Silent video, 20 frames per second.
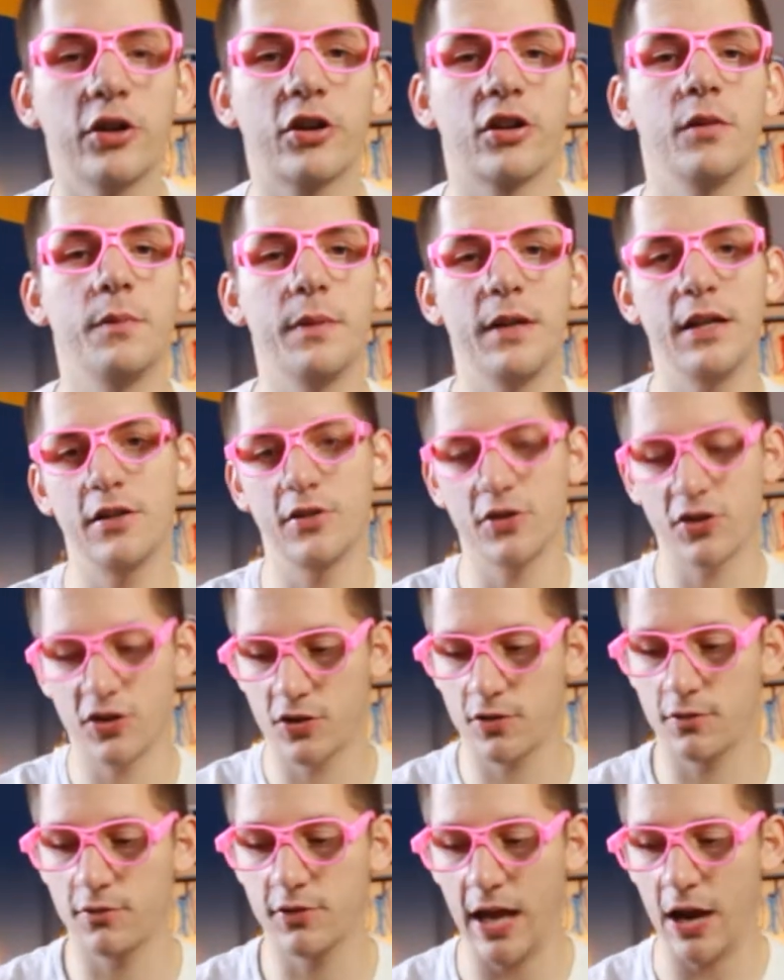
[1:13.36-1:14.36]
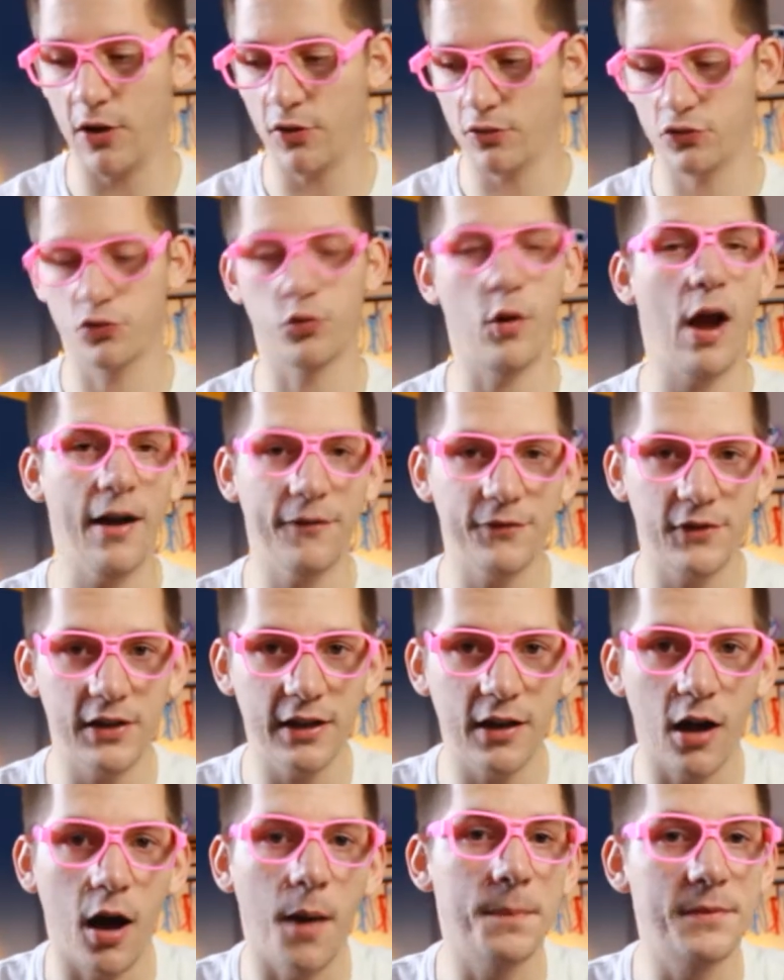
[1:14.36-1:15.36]
going to be
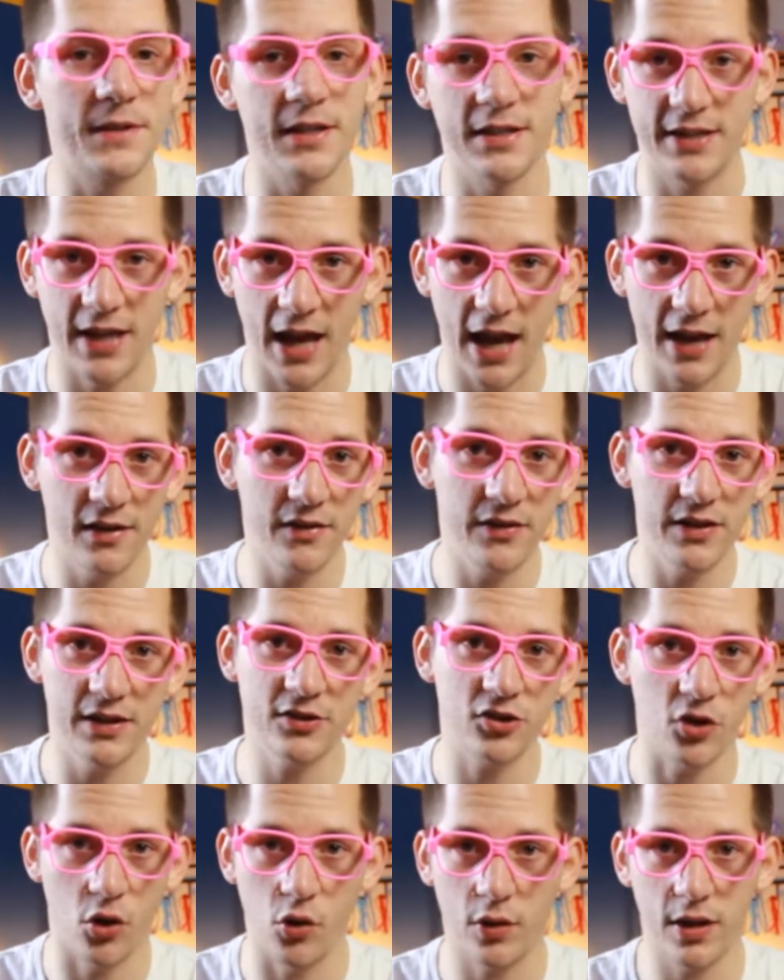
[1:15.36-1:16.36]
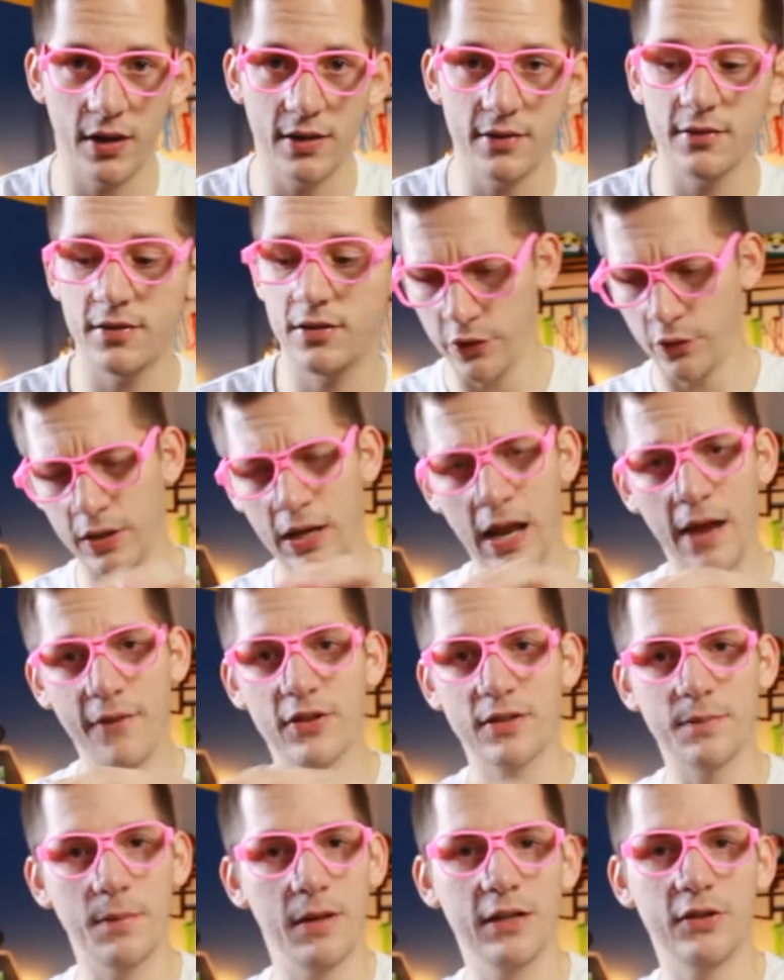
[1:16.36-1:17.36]
drafting up to 10 of these tokens. You can have
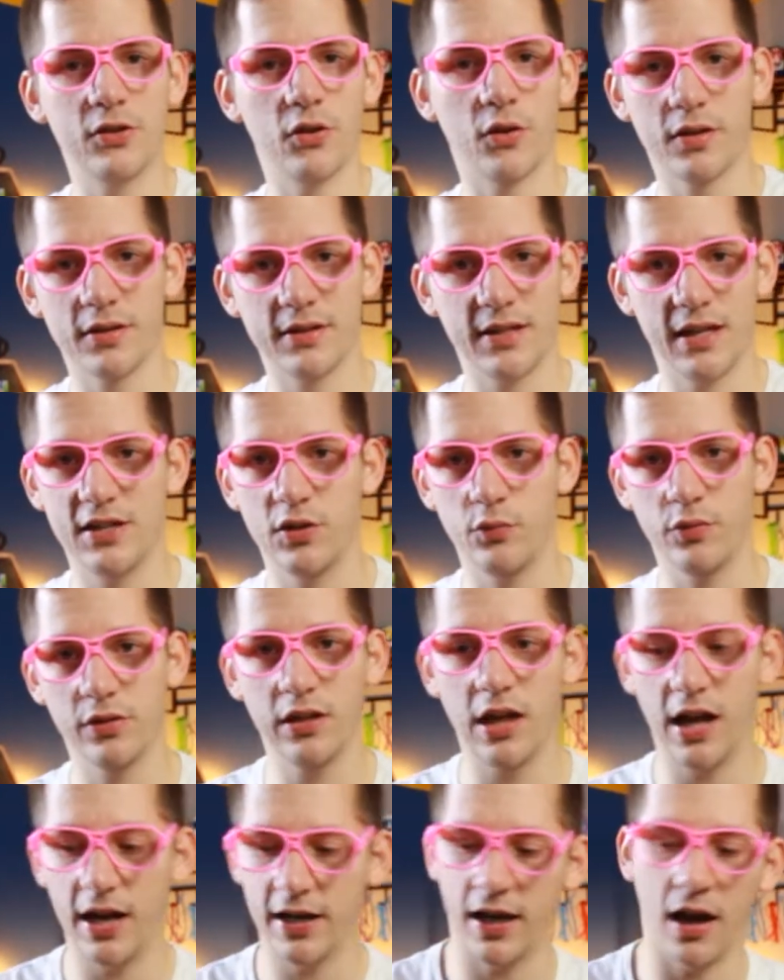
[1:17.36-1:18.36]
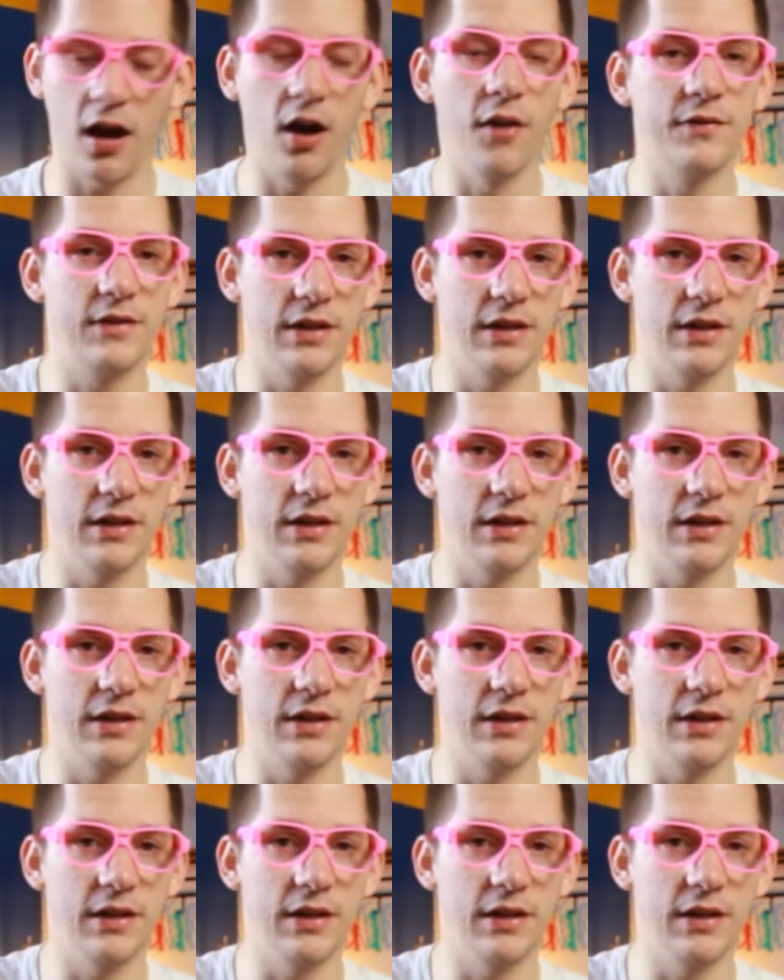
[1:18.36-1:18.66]
as many tokens as you would like of